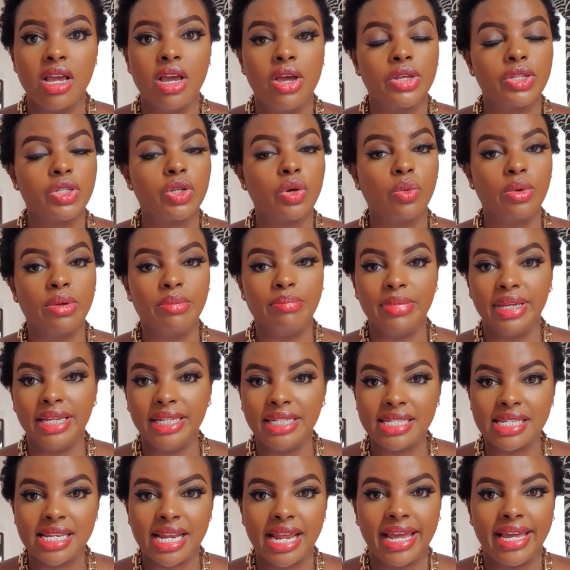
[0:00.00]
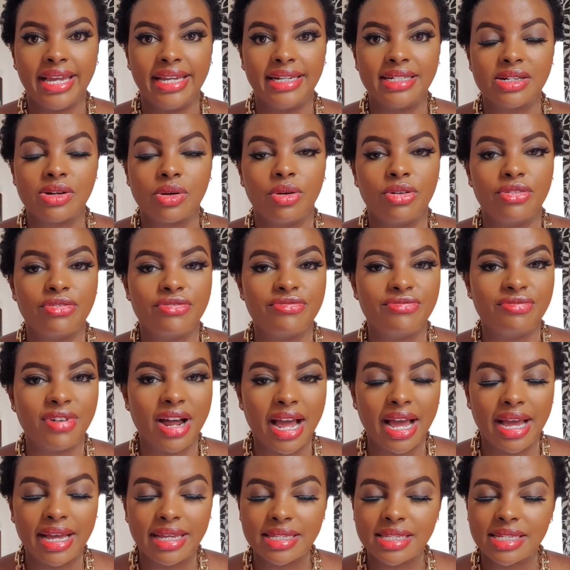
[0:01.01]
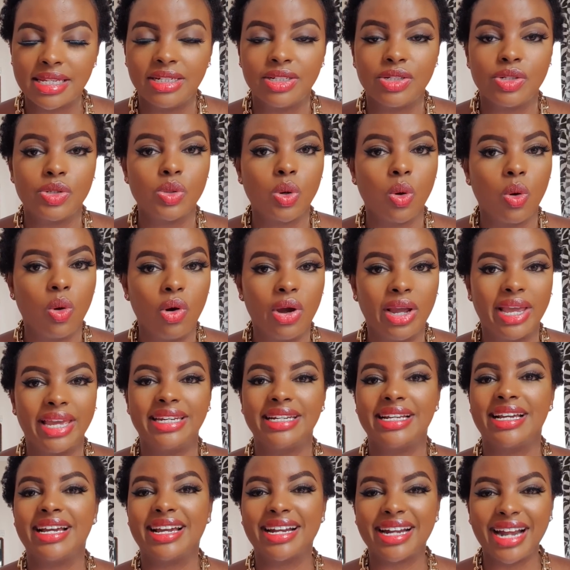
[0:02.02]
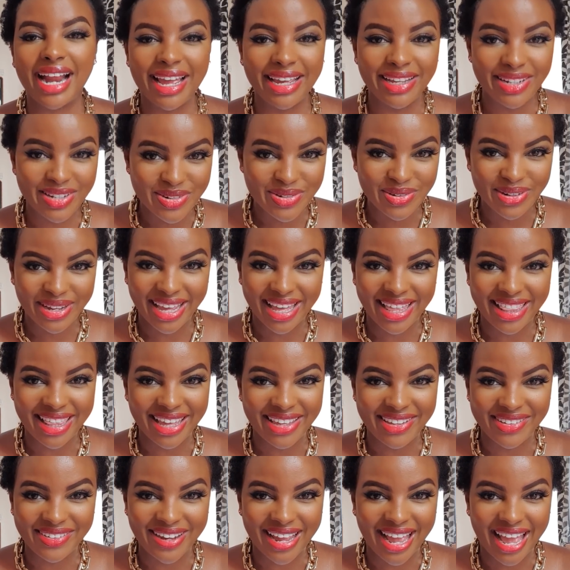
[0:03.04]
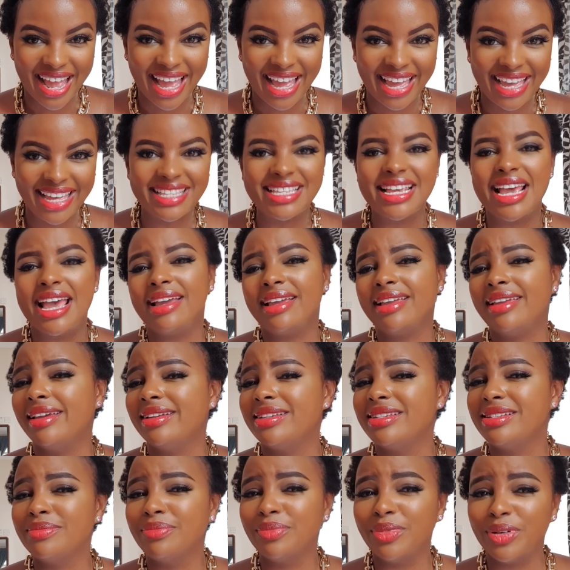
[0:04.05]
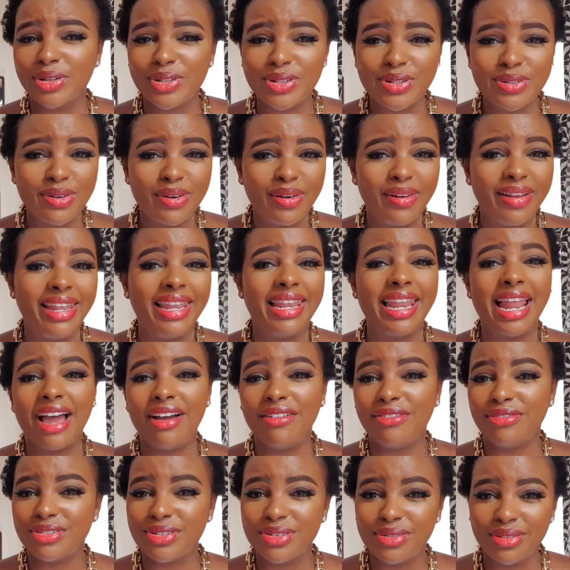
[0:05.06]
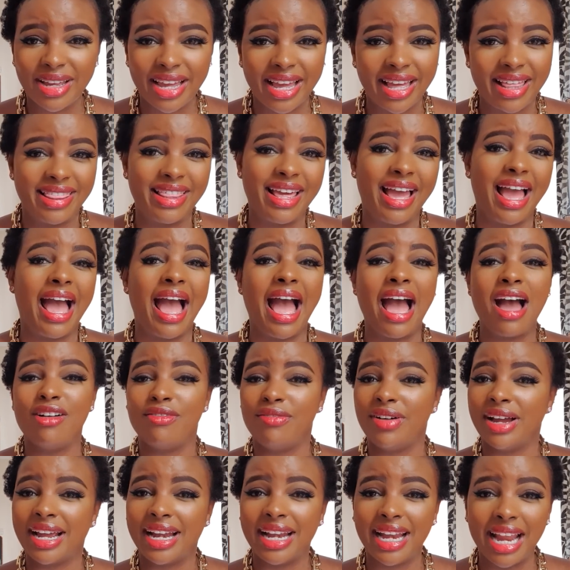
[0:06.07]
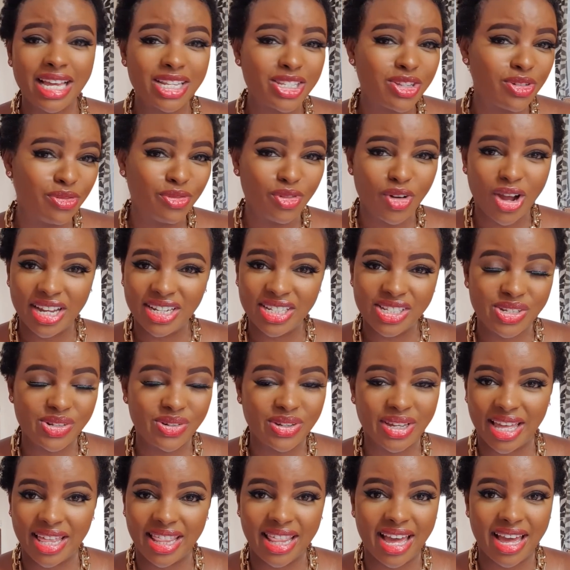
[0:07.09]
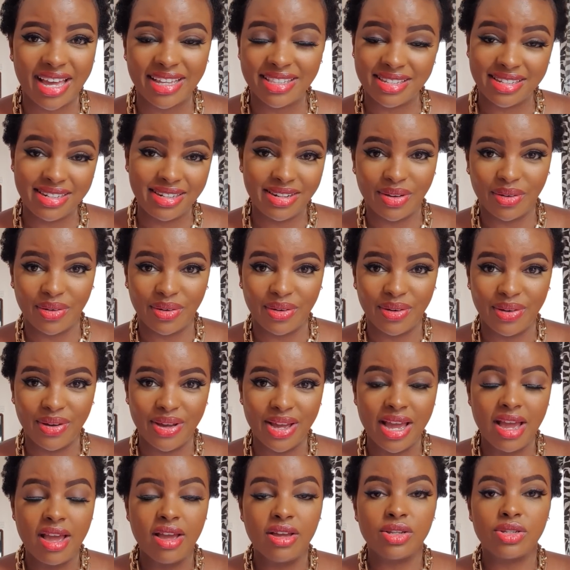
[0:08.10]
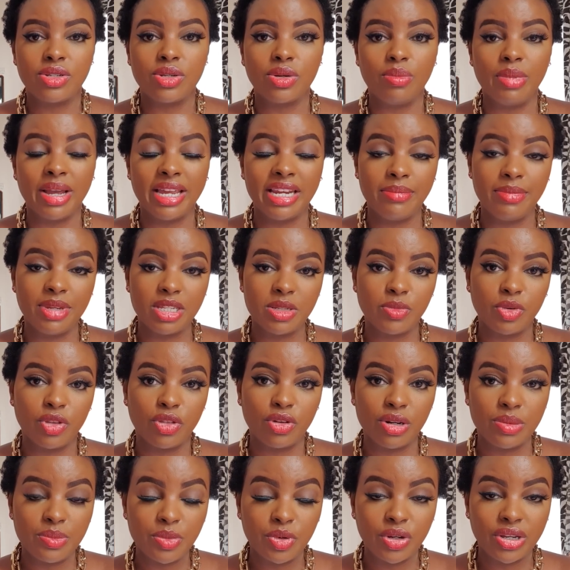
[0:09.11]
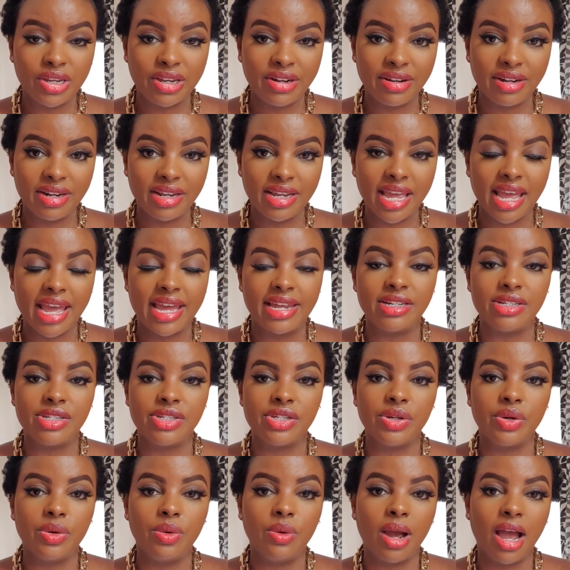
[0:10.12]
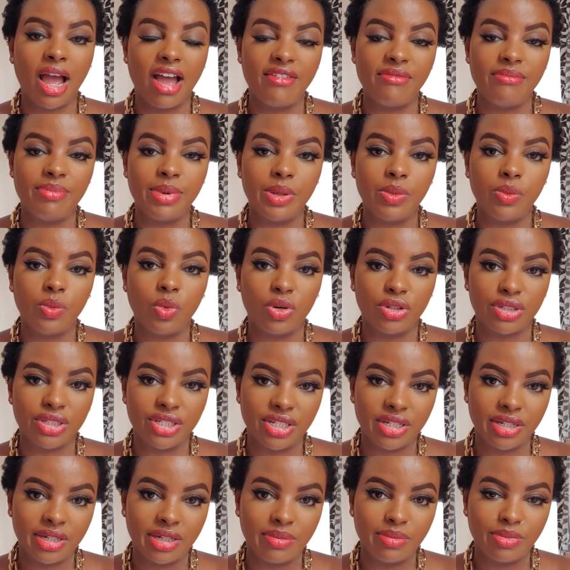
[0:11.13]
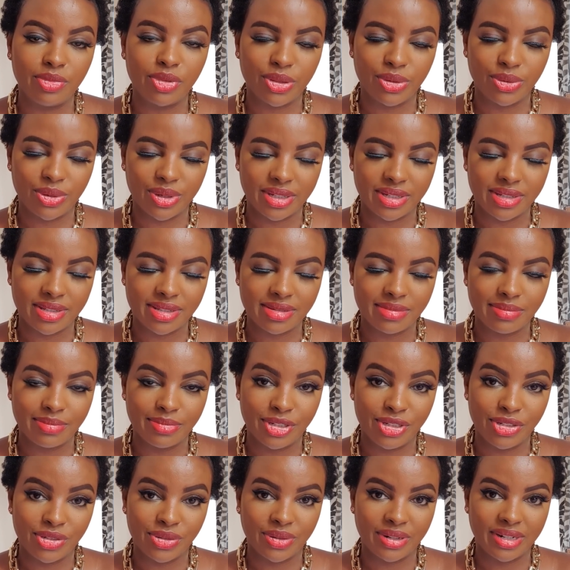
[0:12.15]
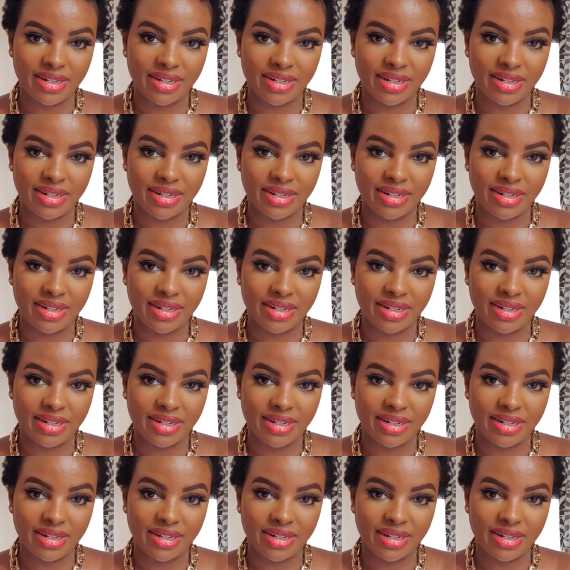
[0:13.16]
So we meet and converse and talk and cry together, you guys. Get emotional, laugh together, have a glass of wine together. So my name is Mukiri, and you have been watching Muthoni's Mission.